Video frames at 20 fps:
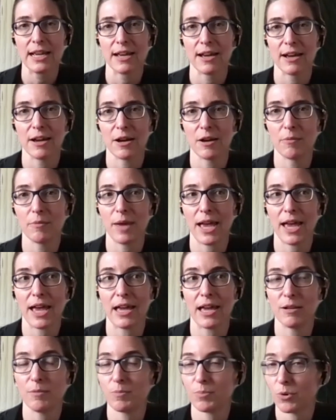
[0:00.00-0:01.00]
um,
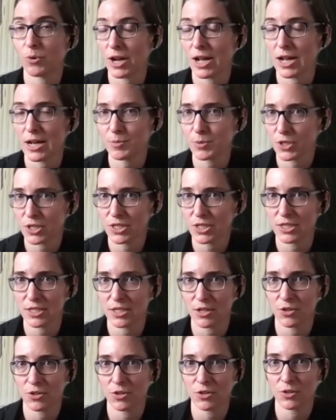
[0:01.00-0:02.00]
and perhaps
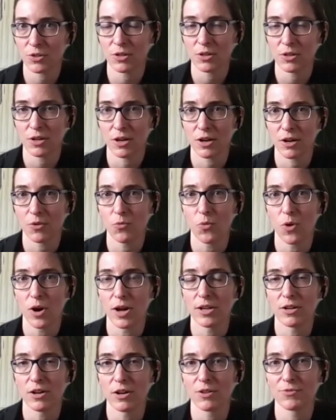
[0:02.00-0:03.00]
consider uh,
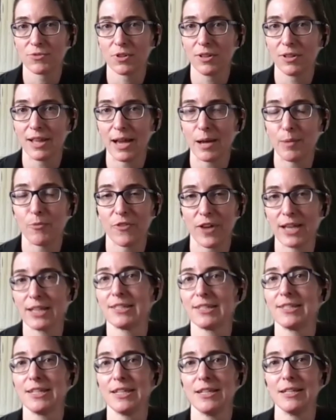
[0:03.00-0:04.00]
one of the Lyme
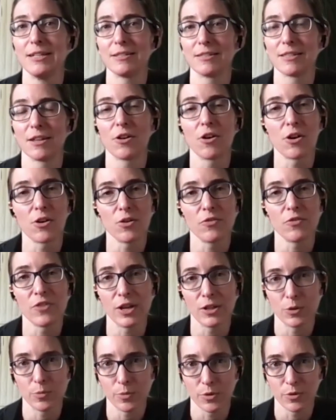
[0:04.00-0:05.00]
vaccines that are
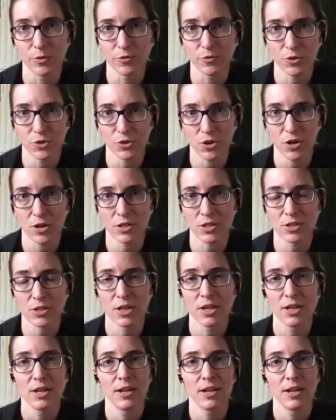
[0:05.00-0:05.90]
available for dogs.